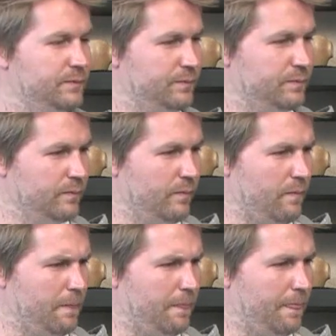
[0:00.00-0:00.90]

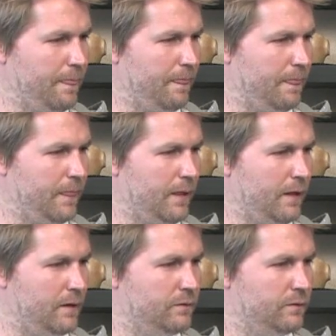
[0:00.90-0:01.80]

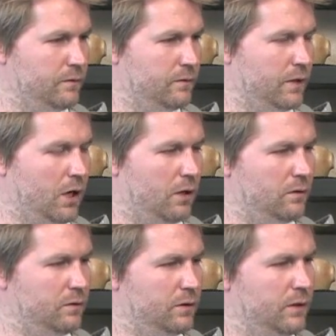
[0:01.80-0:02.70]

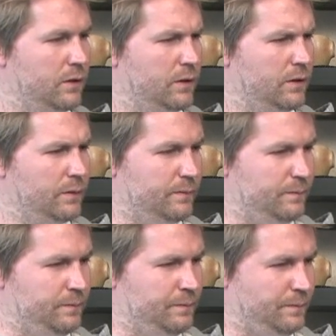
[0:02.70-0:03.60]

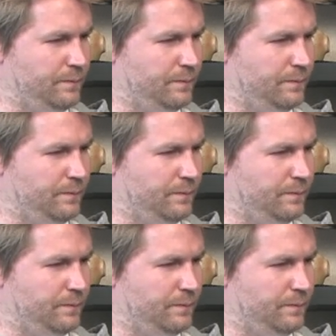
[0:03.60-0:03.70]
[no speech]